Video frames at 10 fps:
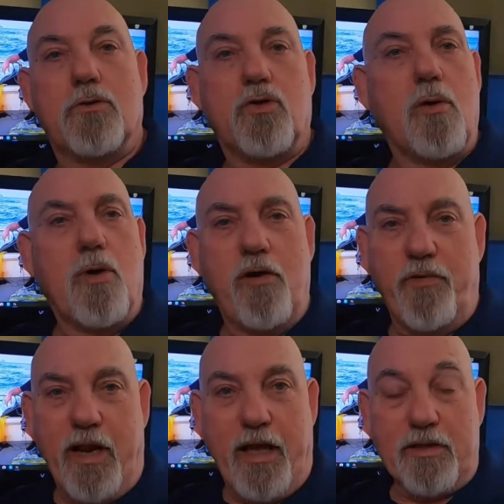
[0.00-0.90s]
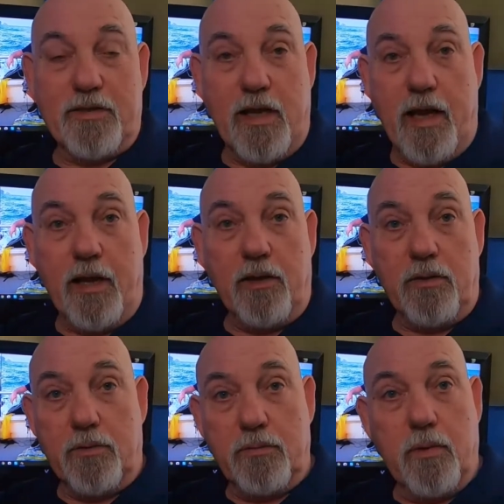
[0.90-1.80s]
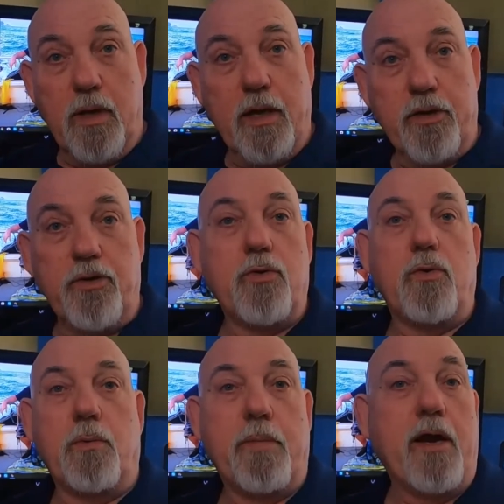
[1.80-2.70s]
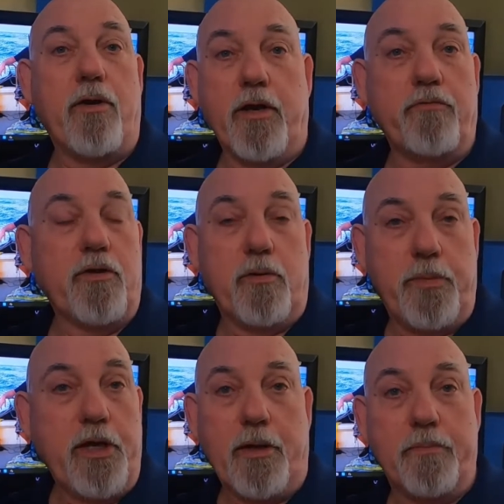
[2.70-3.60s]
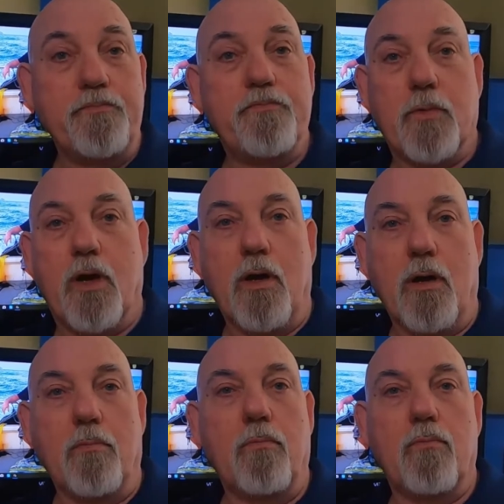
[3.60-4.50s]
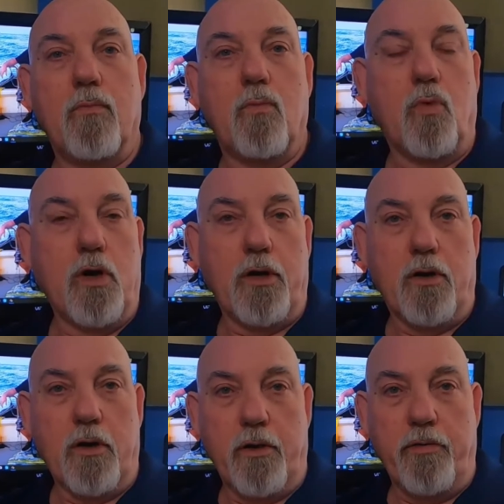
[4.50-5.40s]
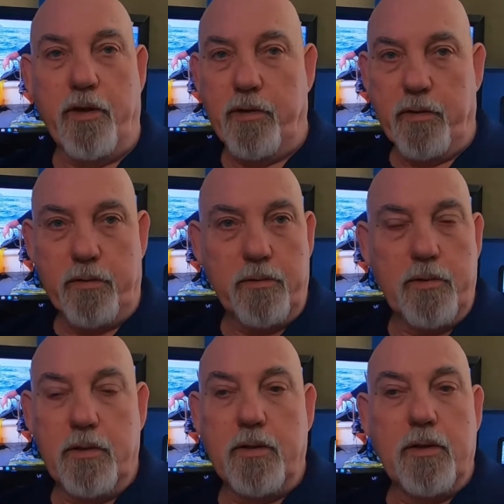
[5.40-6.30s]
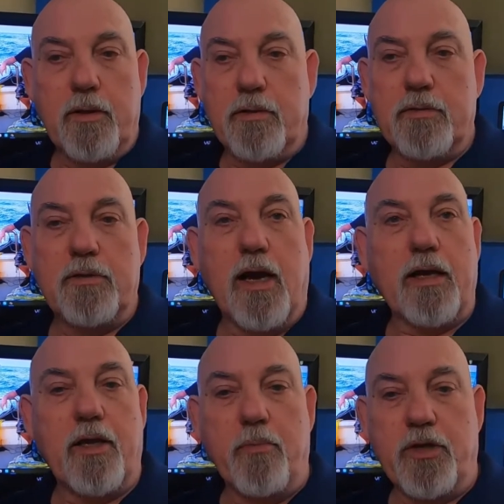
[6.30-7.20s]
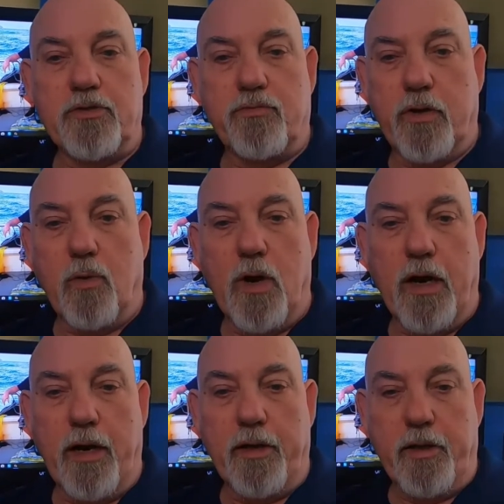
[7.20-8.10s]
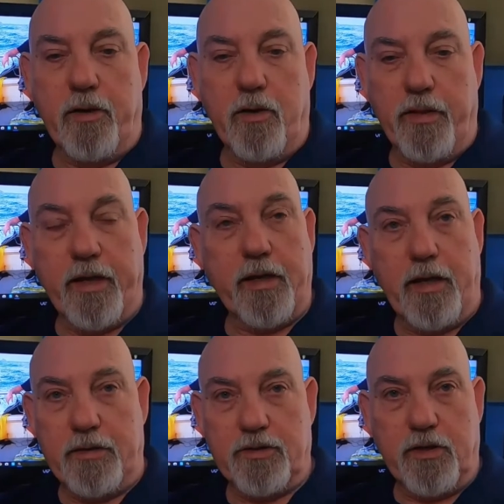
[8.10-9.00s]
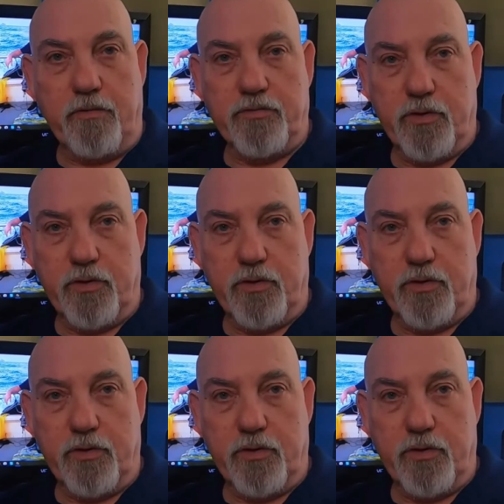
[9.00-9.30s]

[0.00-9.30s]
So I'm often asked how how do you marry a Filipino? Um, what are the documents required and all that kind of stuff.